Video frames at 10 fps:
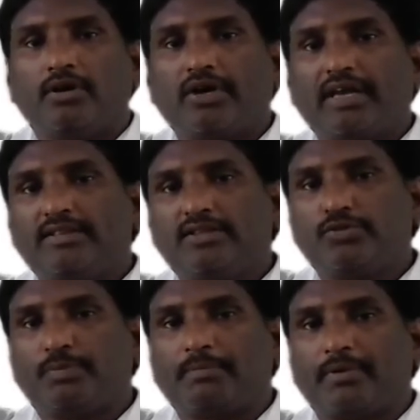Okay,
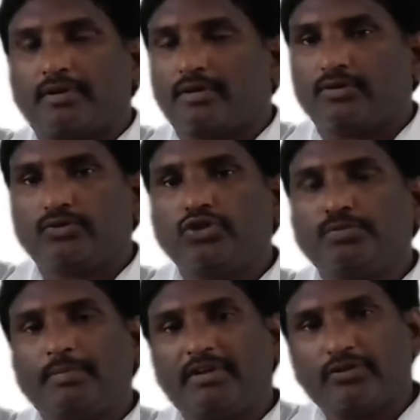
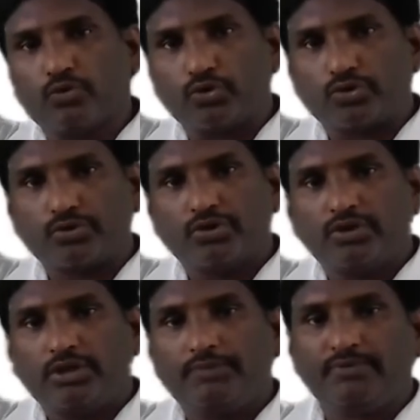newspaper is root.
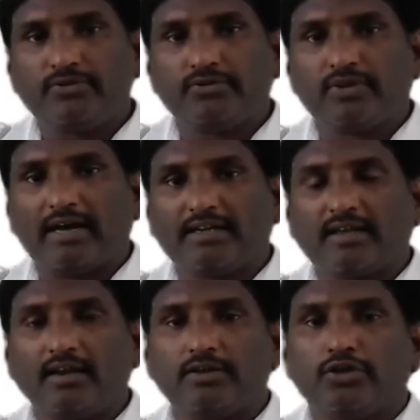If you use the
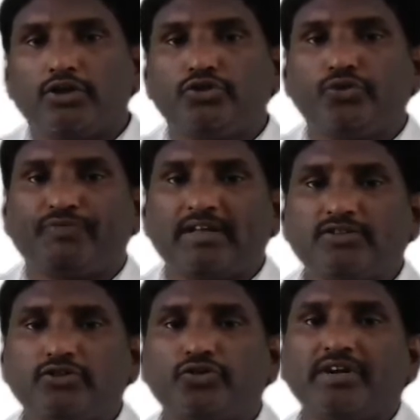article, you should
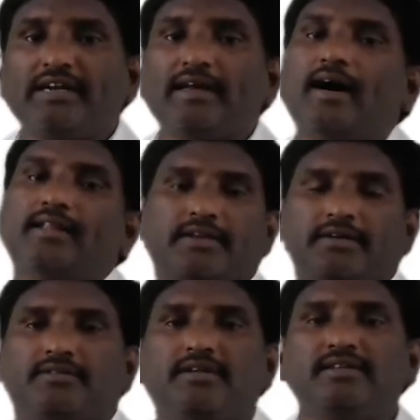write other,
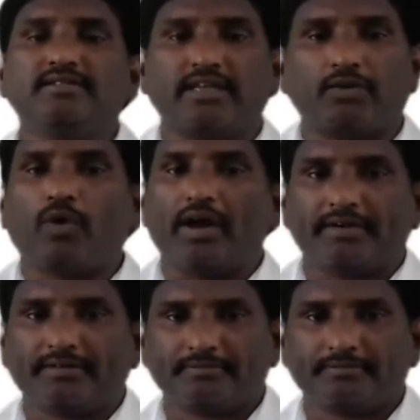that is required.